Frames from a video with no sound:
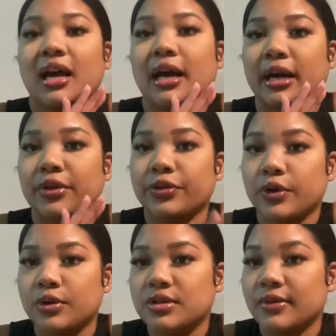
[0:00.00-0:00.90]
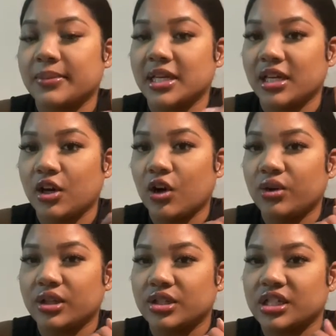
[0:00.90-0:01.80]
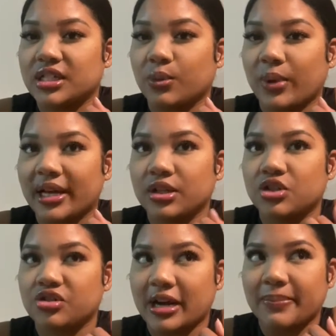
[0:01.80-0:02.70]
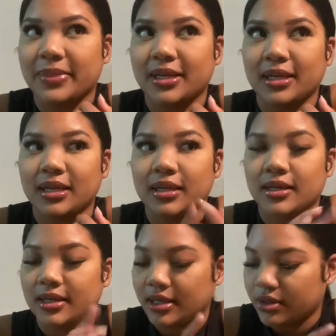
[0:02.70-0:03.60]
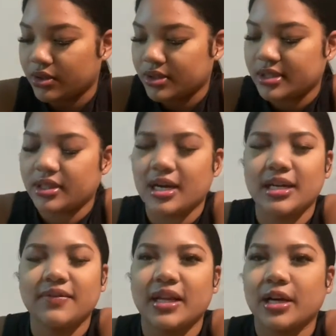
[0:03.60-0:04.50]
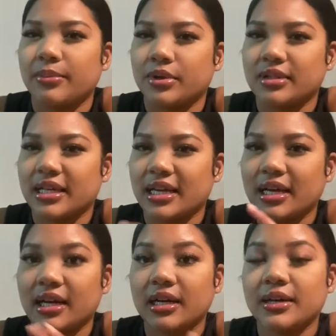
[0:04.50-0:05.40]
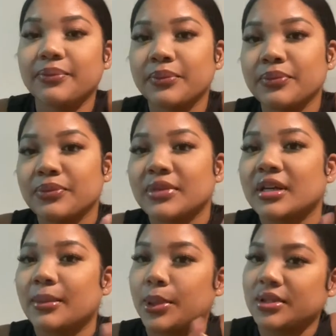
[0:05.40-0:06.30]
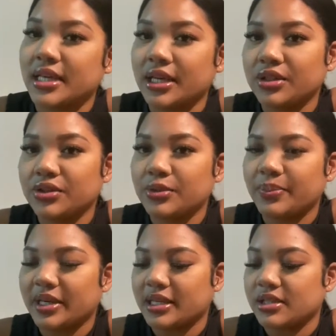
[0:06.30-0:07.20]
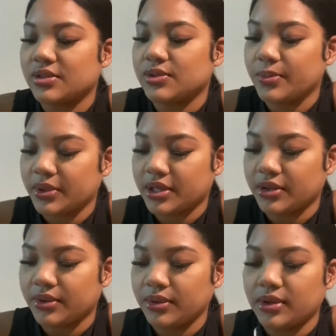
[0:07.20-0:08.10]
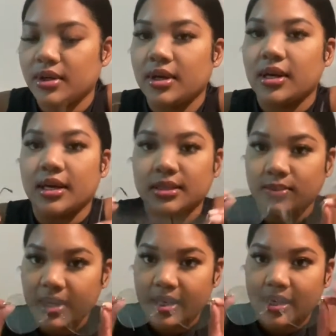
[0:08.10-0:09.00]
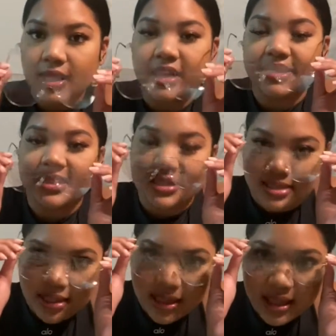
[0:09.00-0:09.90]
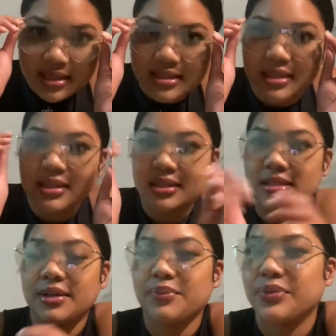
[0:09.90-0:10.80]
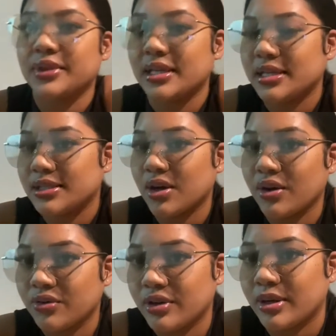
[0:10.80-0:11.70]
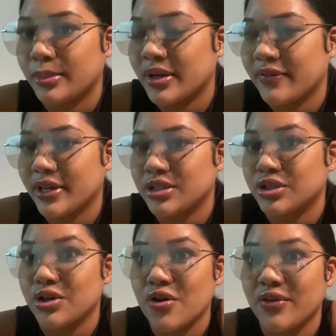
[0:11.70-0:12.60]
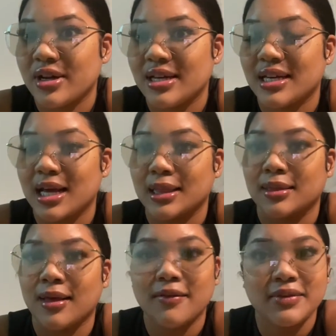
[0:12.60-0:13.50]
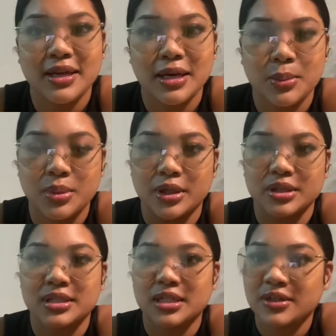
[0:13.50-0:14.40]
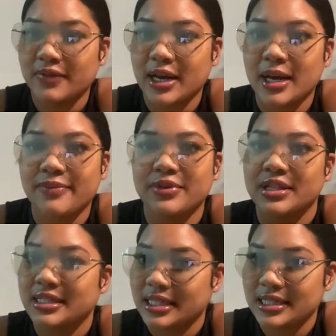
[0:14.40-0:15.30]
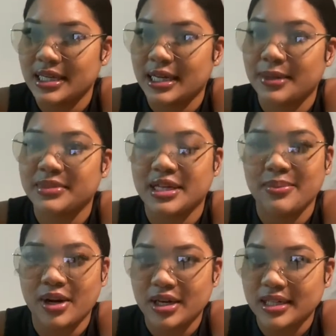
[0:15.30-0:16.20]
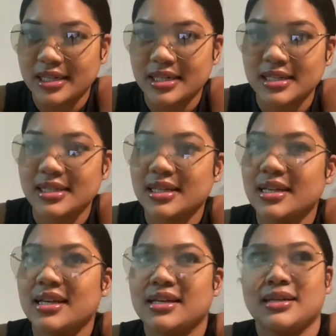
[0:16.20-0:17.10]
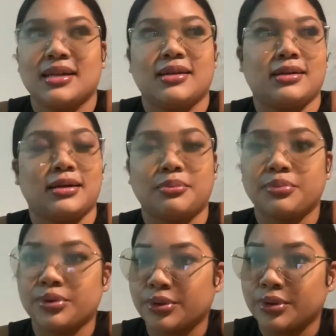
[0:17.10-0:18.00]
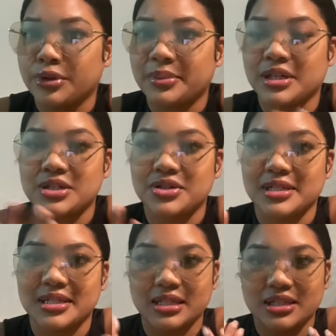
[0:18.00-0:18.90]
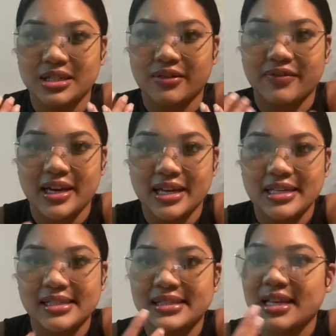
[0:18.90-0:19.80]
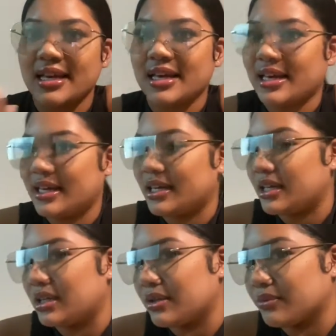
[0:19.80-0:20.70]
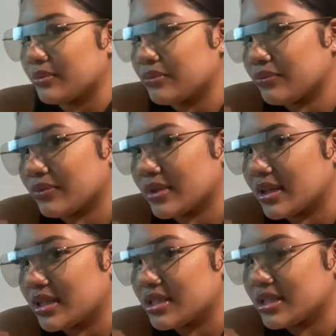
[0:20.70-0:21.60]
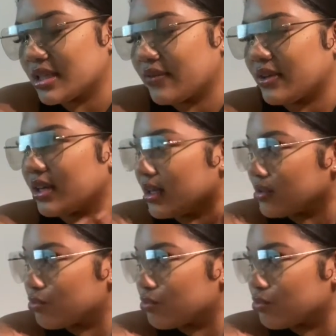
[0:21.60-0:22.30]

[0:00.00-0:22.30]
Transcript: I got those from Ego. They're just the white strappy heels. They're kind of like a Bottega dupe, and it's super cute. as well as these sunglasses. These are from FashionNova and I love them. They're such a vibe for the daytime, day parties, pool, because you could still see your face and it's just giving